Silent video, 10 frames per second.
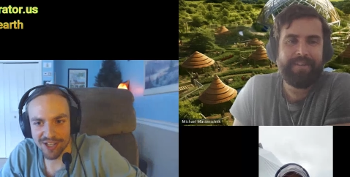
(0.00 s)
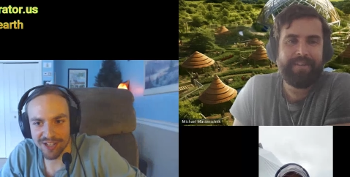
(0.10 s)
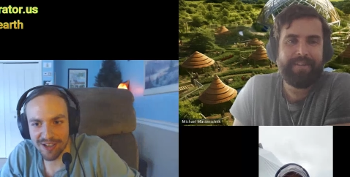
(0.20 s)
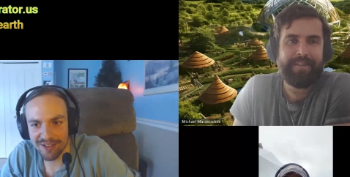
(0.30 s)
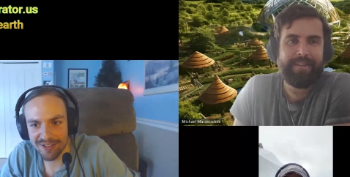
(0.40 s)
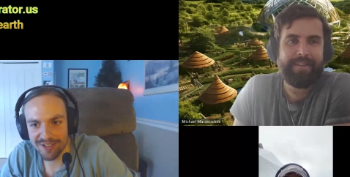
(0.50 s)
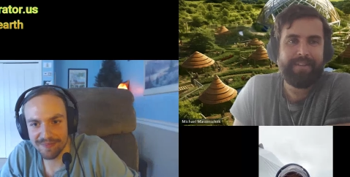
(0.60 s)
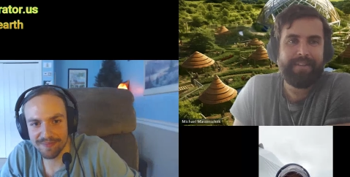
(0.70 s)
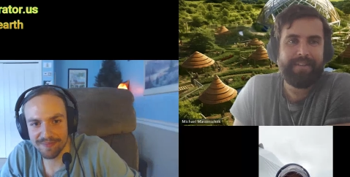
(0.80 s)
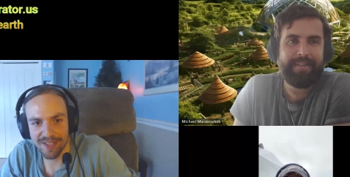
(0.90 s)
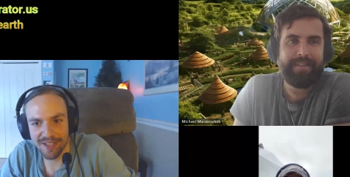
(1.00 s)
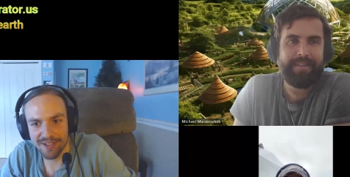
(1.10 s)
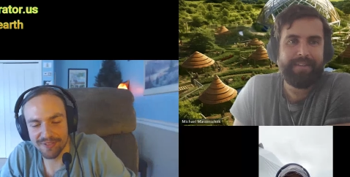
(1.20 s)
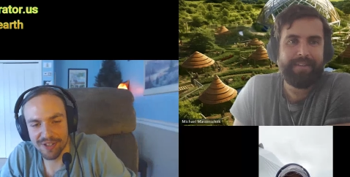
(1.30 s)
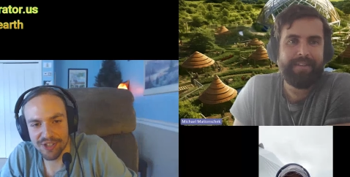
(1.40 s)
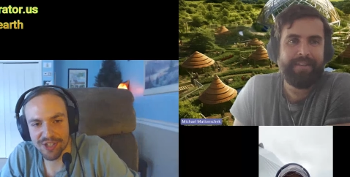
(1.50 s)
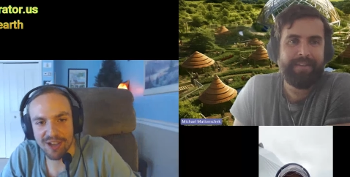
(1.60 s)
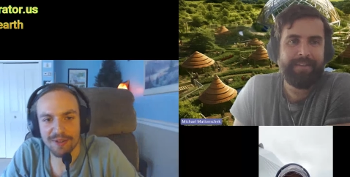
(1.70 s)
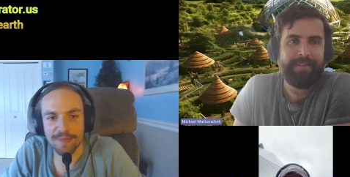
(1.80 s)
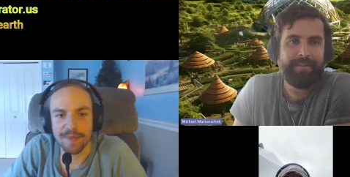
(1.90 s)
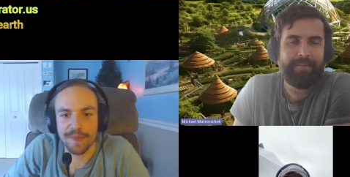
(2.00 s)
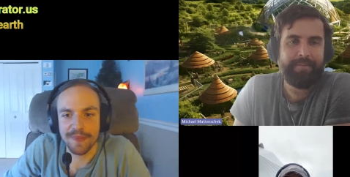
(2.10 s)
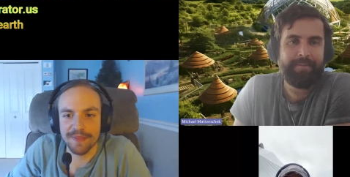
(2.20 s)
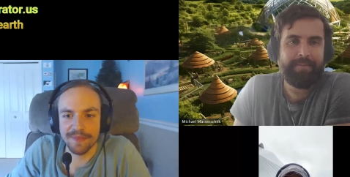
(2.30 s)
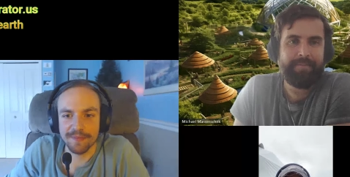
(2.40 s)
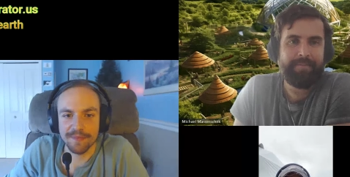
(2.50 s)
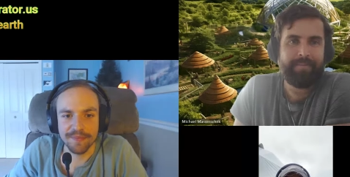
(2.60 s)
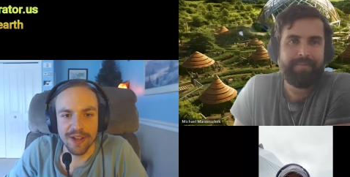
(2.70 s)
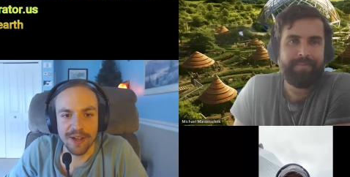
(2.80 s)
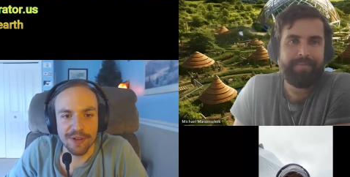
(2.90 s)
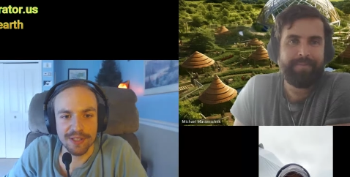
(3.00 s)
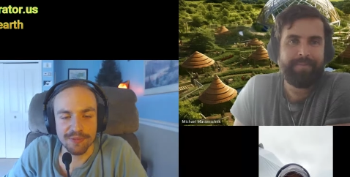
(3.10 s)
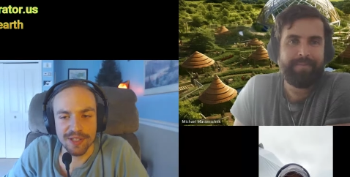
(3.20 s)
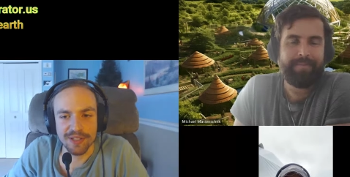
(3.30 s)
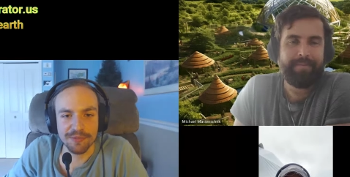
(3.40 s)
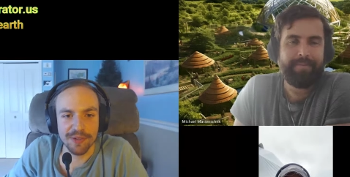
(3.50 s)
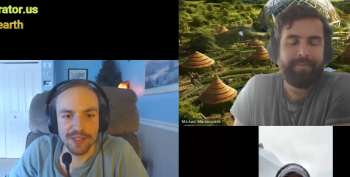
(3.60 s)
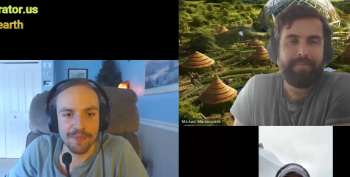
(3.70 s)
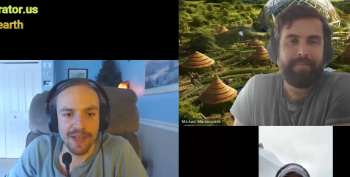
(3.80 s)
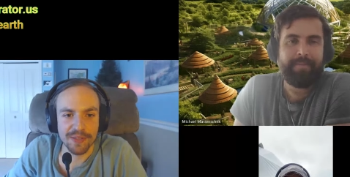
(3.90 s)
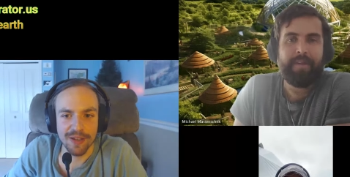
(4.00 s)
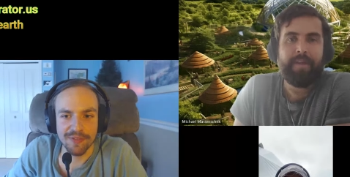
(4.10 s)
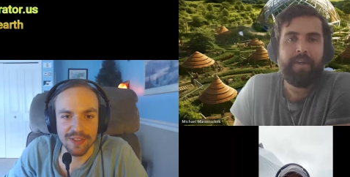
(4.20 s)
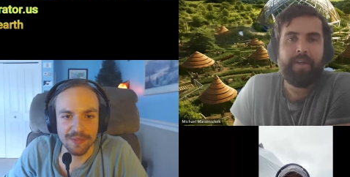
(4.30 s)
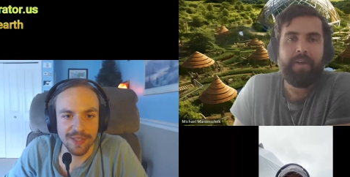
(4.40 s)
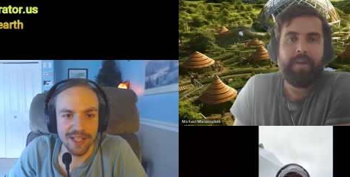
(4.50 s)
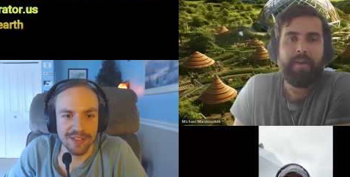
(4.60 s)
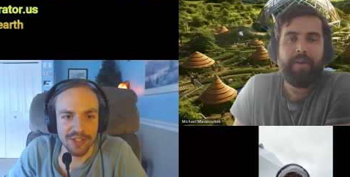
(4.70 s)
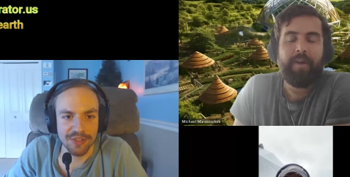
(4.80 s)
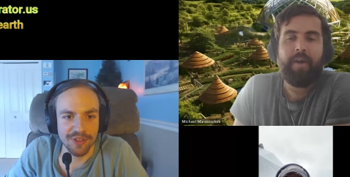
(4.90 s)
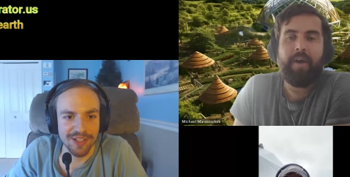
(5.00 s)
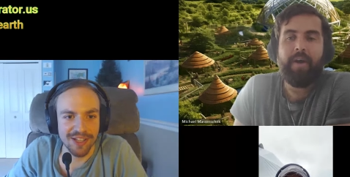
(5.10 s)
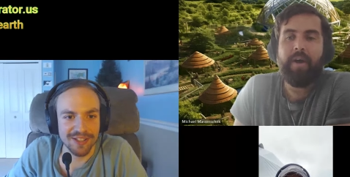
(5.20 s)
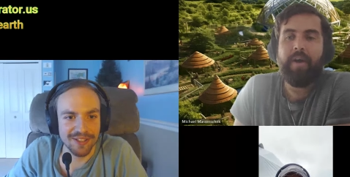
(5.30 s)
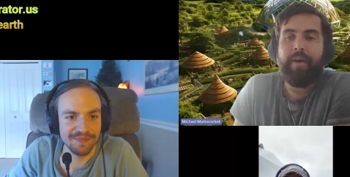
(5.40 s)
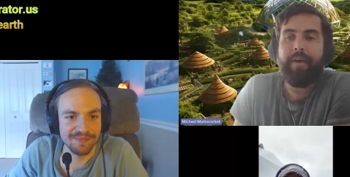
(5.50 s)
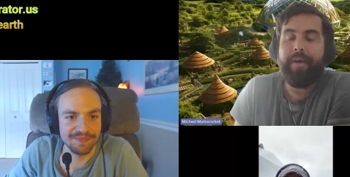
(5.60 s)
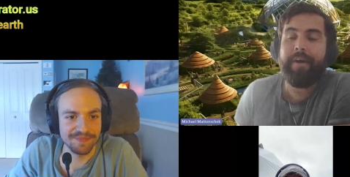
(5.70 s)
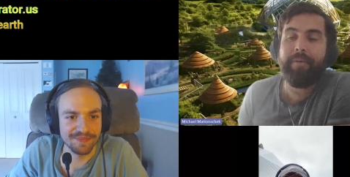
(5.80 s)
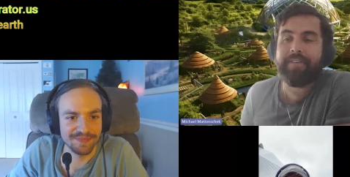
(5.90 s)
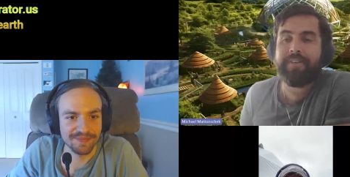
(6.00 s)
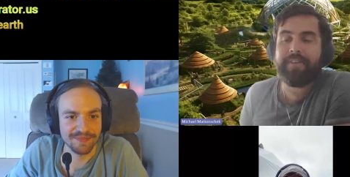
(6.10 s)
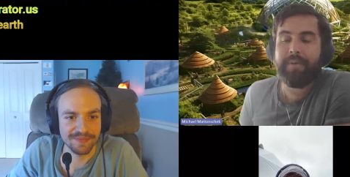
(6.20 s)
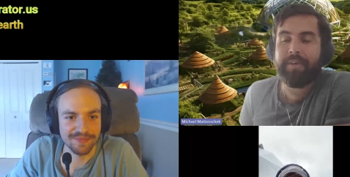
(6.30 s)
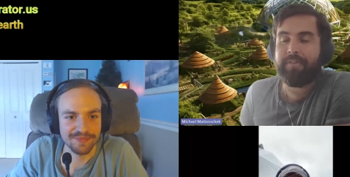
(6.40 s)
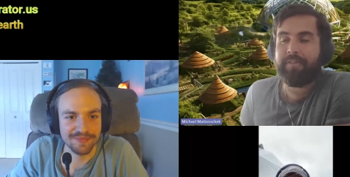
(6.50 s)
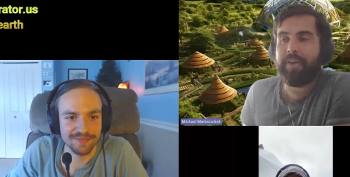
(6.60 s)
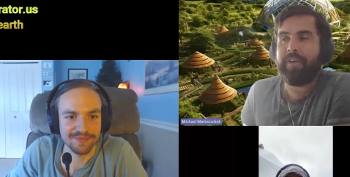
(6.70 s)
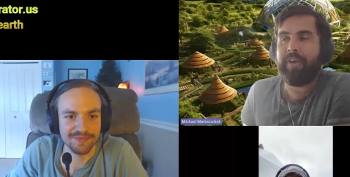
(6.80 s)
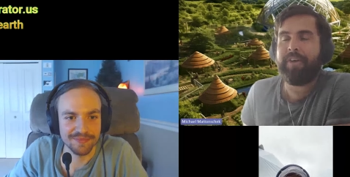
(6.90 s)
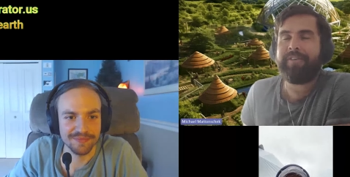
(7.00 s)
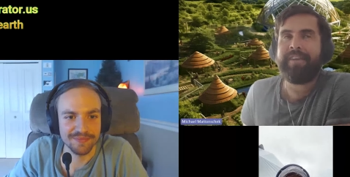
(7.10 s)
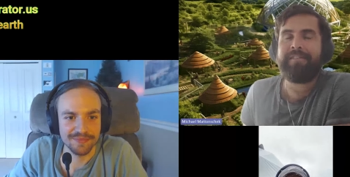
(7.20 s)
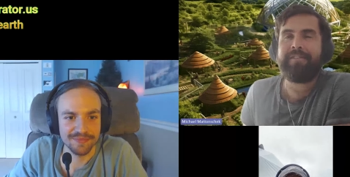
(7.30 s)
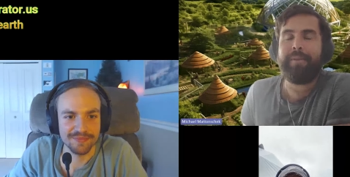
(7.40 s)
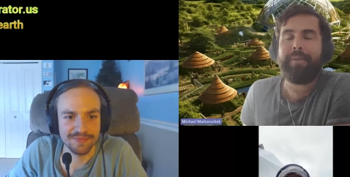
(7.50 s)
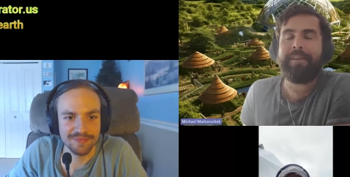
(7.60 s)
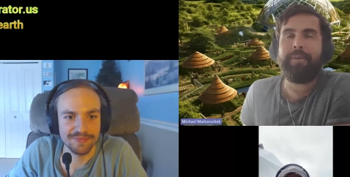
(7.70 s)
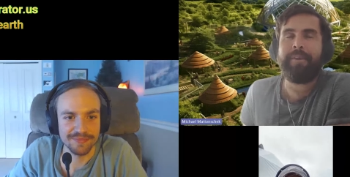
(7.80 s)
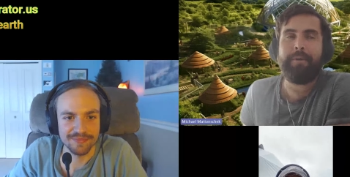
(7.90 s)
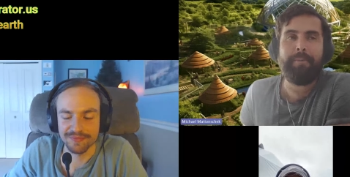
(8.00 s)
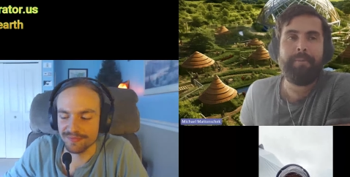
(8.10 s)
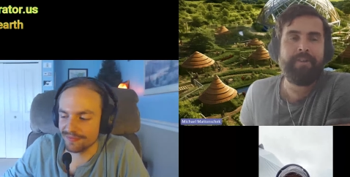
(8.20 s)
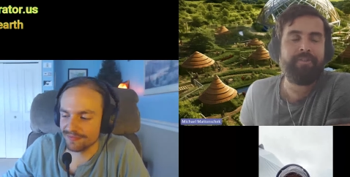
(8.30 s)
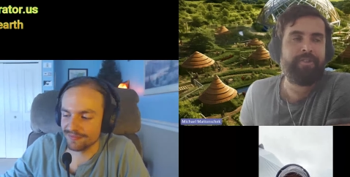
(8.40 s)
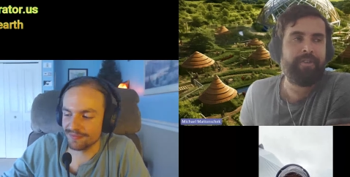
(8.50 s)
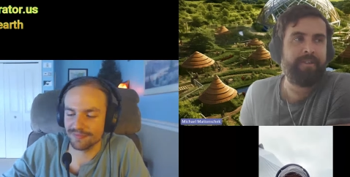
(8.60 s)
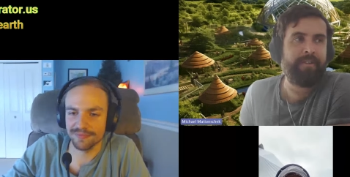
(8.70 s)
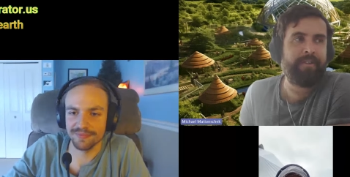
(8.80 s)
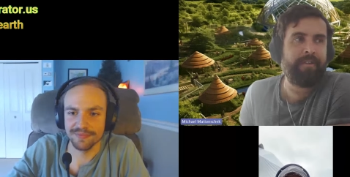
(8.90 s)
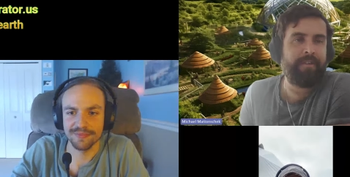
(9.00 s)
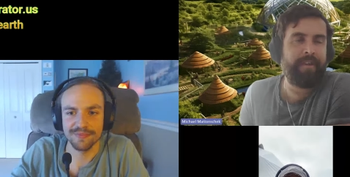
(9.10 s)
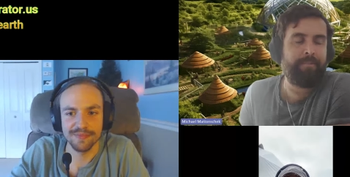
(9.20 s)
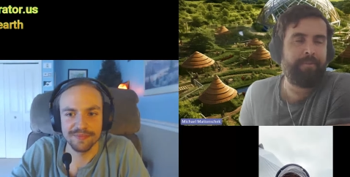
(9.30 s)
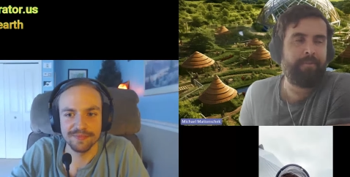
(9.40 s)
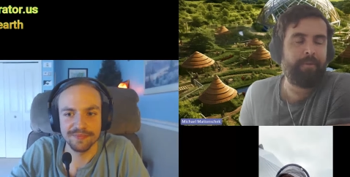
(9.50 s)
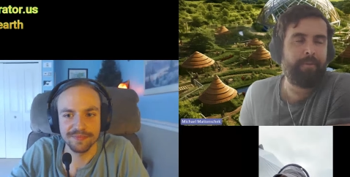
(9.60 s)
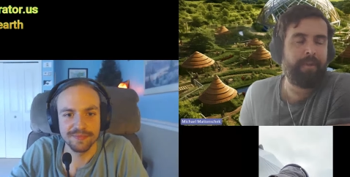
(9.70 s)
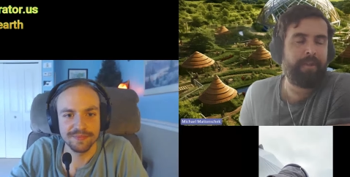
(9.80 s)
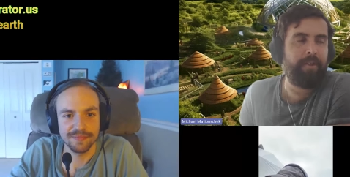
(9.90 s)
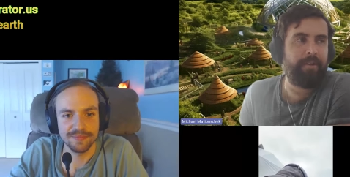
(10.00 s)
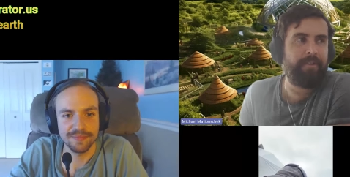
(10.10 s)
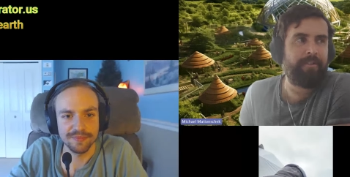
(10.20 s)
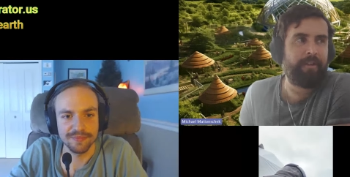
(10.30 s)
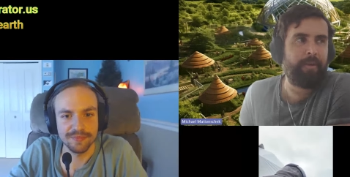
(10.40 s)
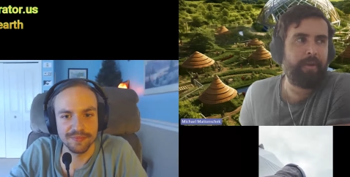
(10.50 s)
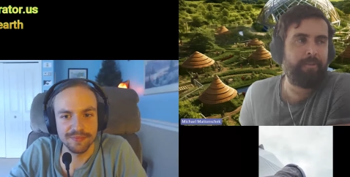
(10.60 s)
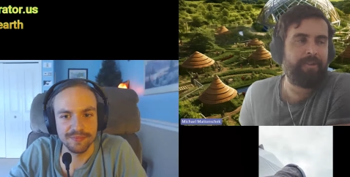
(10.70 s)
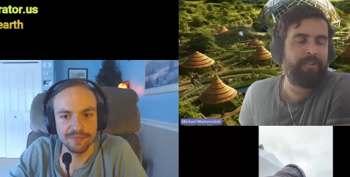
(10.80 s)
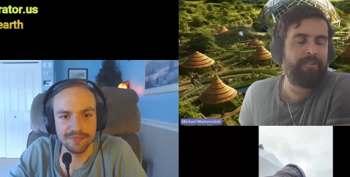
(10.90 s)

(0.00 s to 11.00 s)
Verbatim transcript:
Speaker 1: to check it out and reach yeah, yeah. out right? What's what's the, what's the best way for them to get in touch with
Speaker 2: you guys? Oh uh, well, actually, what's I, that's that's one thing I want to mention that before we go is that we're going to be